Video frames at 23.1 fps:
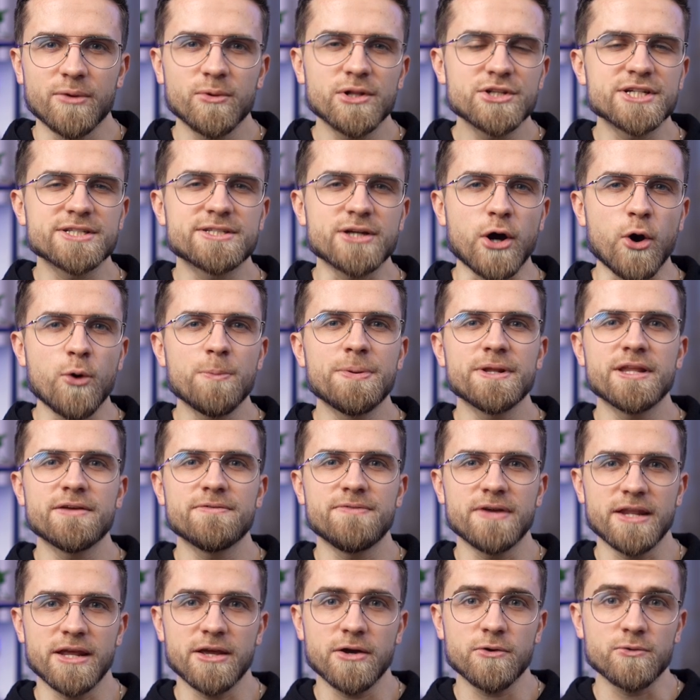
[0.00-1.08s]
will just open a
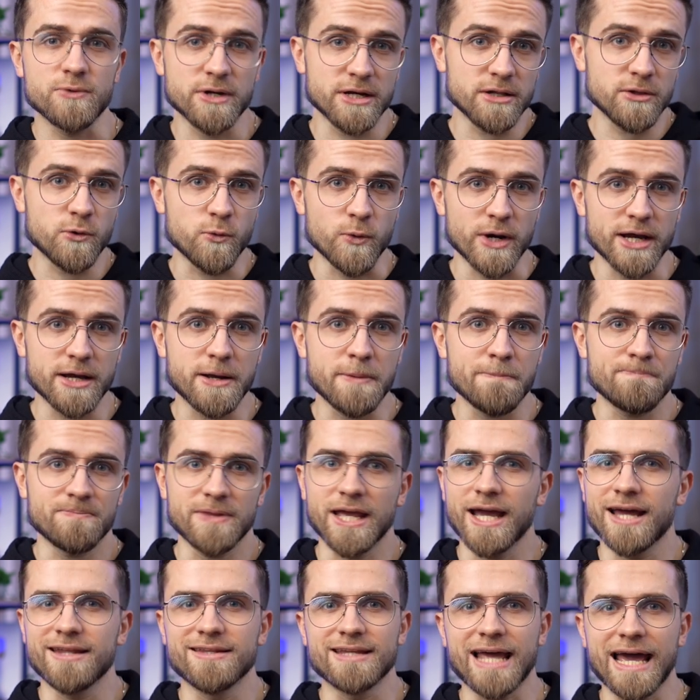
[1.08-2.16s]
video real quick
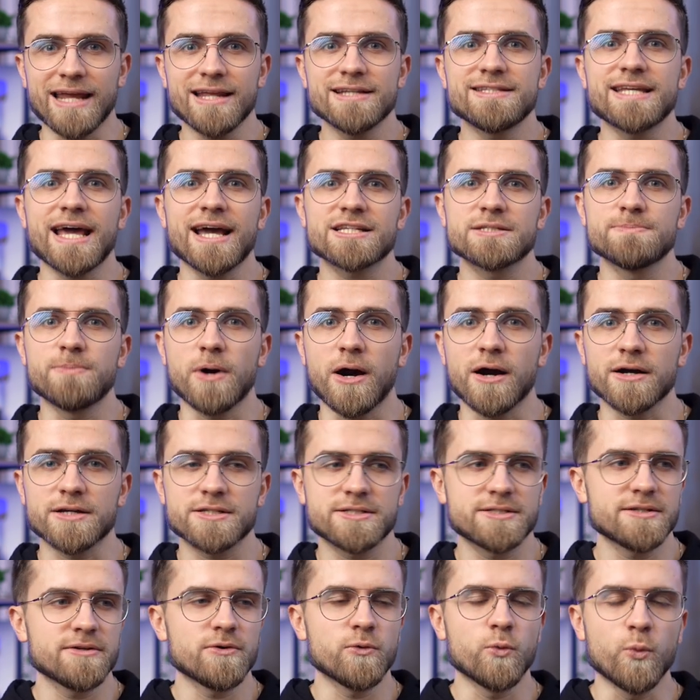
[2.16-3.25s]
and add a text
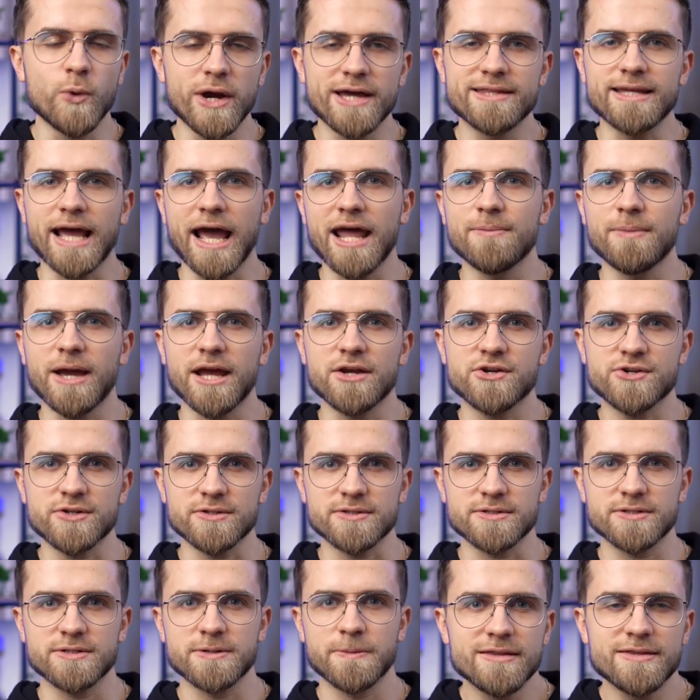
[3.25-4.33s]
box with
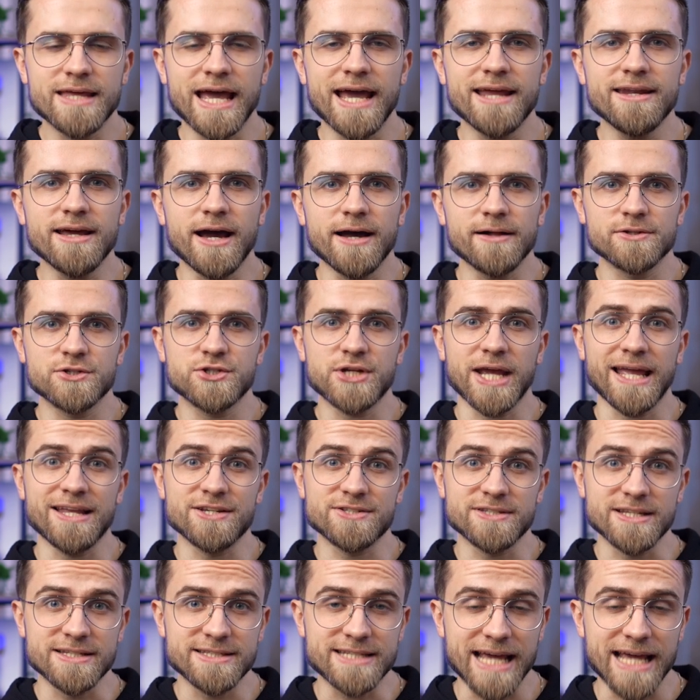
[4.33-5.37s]
animations. Then I'll change the